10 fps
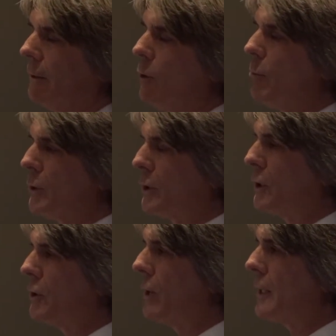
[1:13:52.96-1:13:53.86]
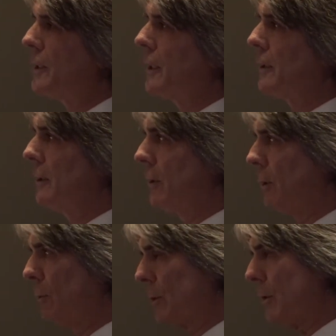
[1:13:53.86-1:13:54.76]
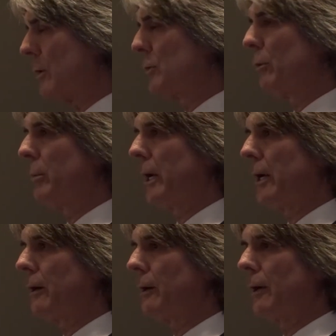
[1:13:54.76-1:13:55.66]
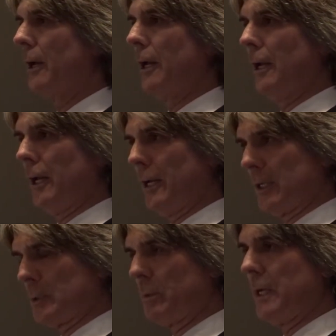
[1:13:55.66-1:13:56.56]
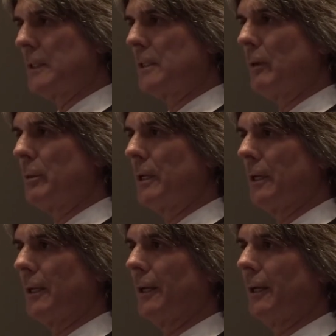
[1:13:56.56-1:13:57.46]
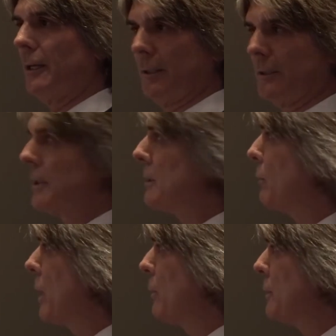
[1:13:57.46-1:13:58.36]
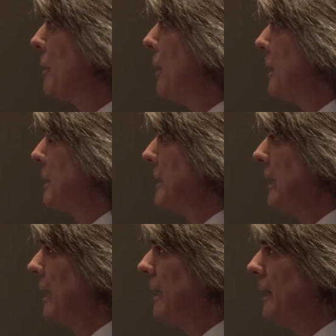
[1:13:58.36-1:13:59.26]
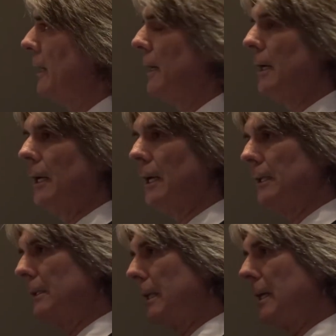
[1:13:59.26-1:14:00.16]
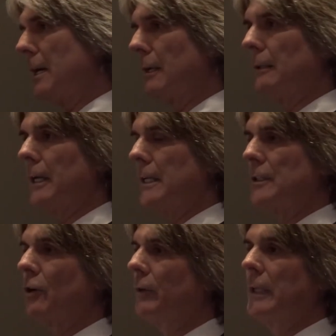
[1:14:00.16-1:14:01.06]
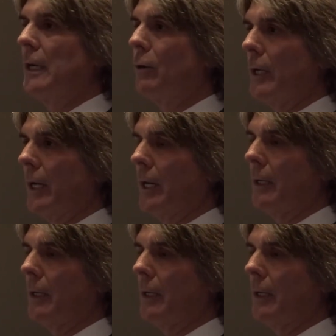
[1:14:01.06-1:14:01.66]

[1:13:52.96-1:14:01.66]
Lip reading: almost distressing to go talk to a banker and explain something just the way we're talking today, and they kind of glaze over and they don't get